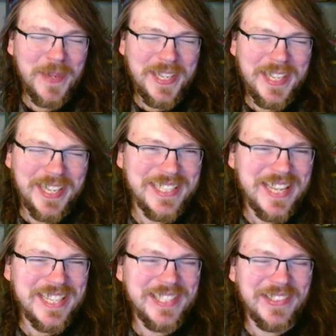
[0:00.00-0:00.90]
because
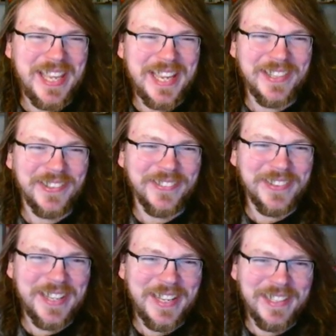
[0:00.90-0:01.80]
I still can't get over
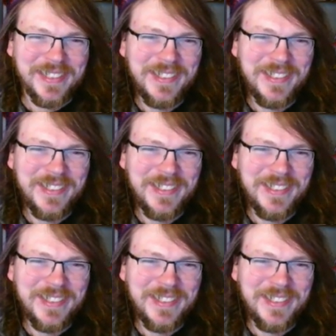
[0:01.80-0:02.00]
that.